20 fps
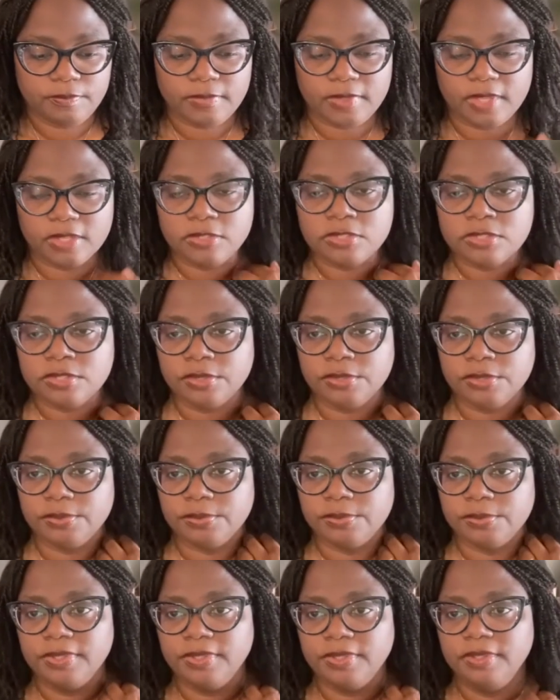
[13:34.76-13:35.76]

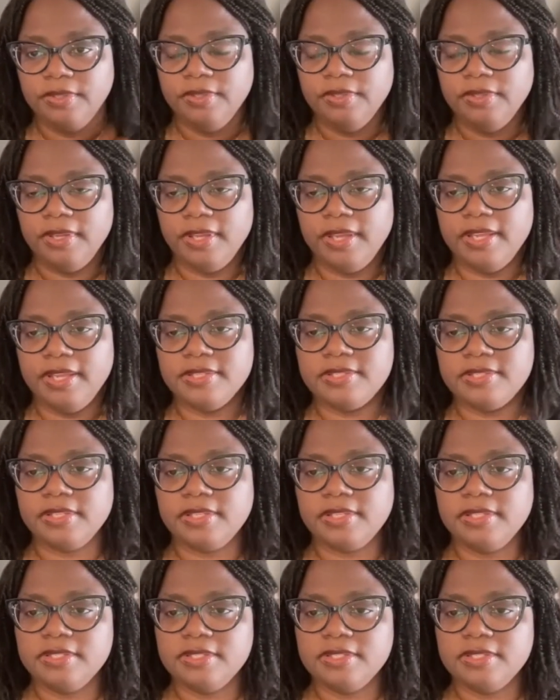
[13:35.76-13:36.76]
So as the
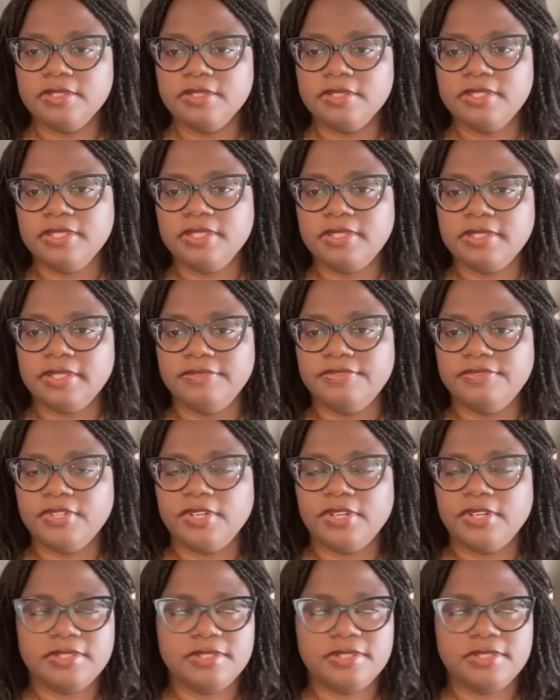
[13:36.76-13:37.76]
consultant, I've
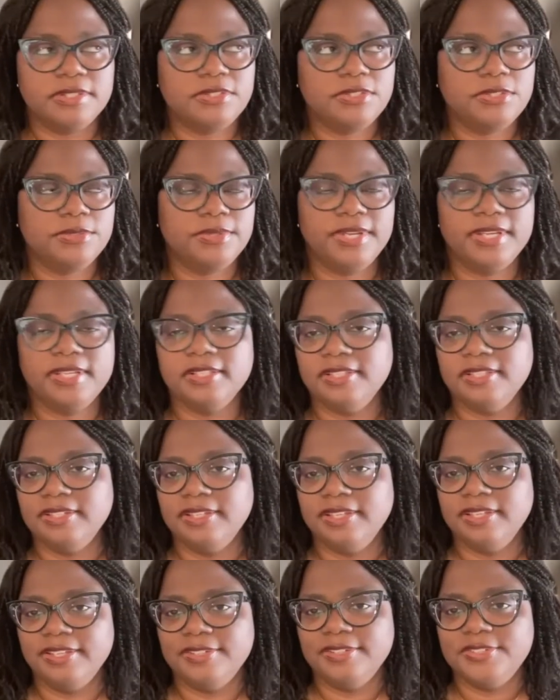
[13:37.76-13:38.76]
talked to
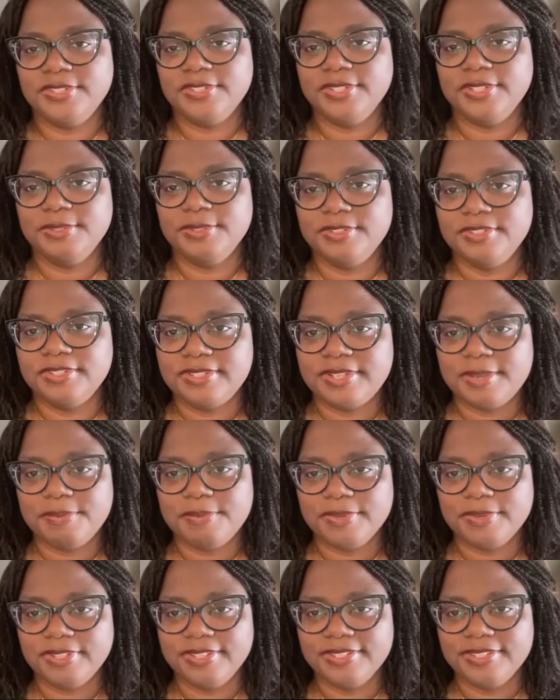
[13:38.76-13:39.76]
Ellen and Janine
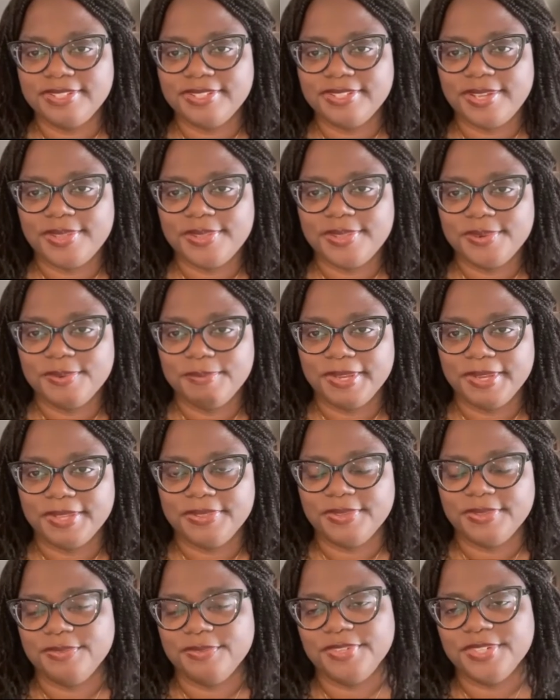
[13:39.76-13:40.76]
separately and together about
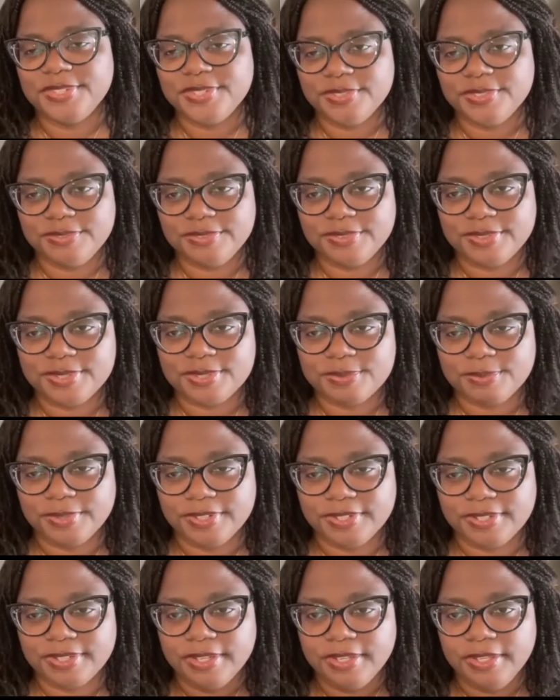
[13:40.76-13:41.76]
their vision for this
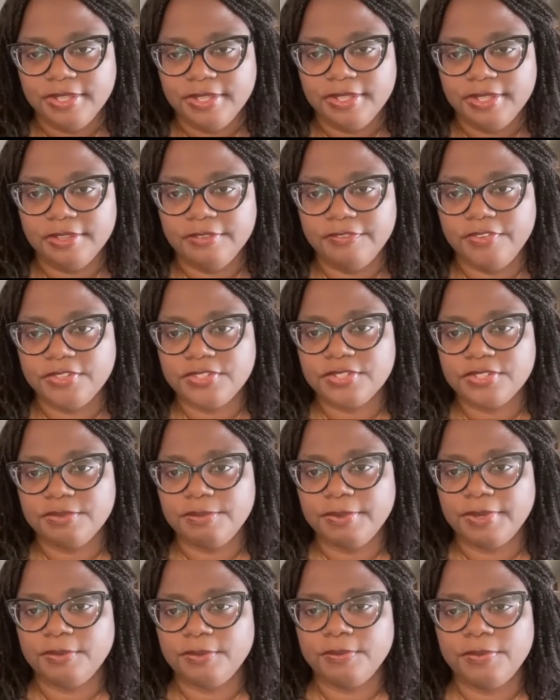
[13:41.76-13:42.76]
work, a vision
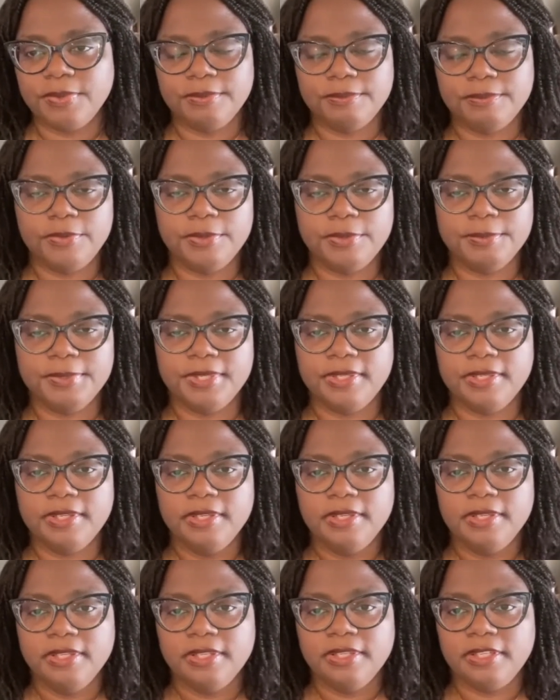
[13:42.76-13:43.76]
about what women
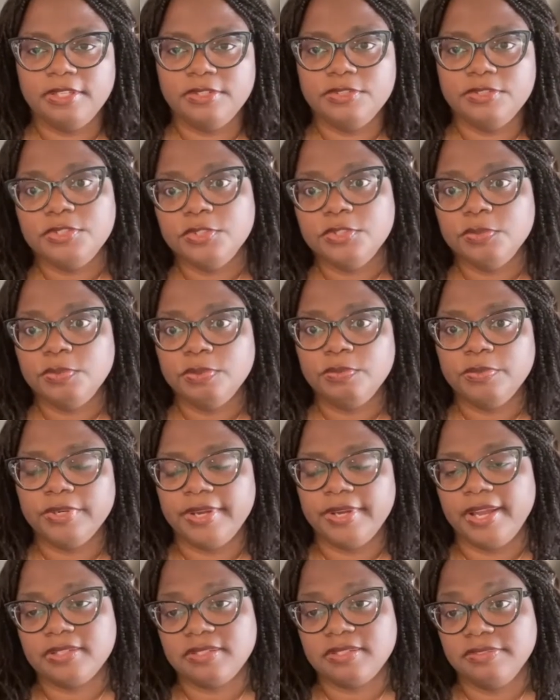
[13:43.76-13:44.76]
can do when we're
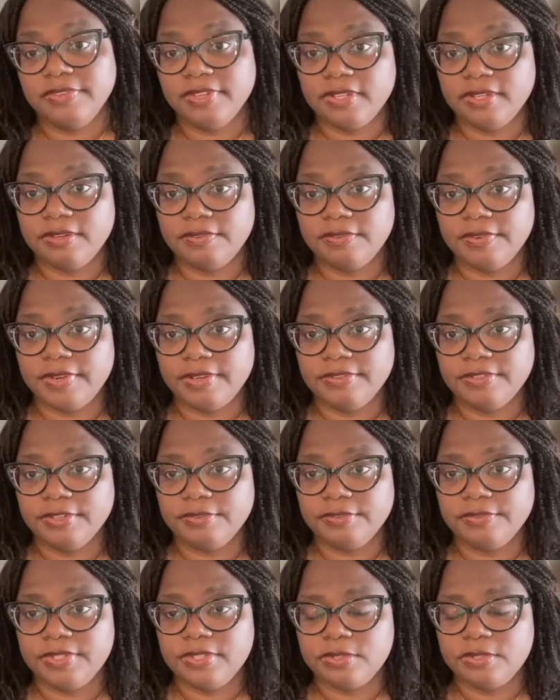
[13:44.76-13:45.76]
activated around our
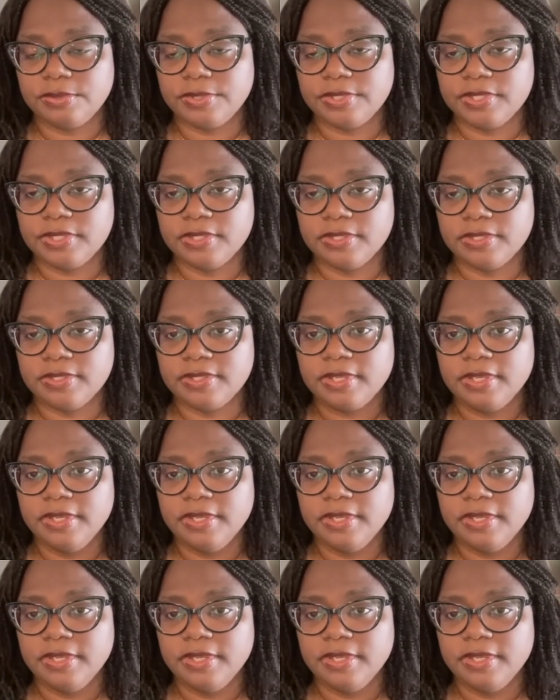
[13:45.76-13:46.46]
resources.